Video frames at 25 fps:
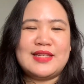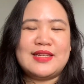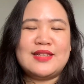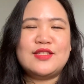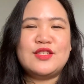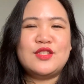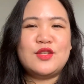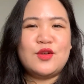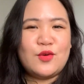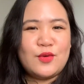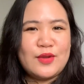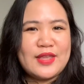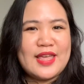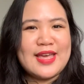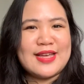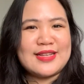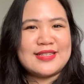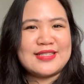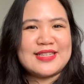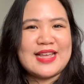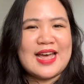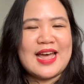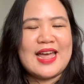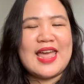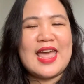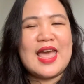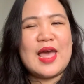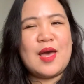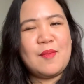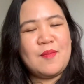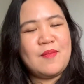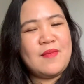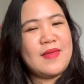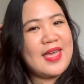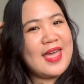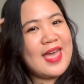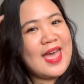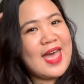So yes, I
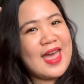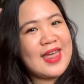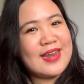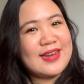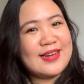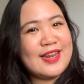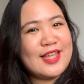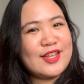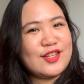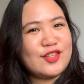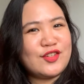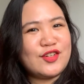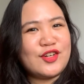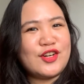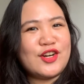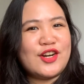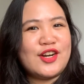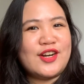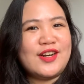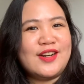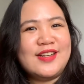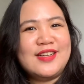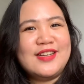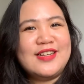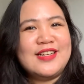am a hand letterer.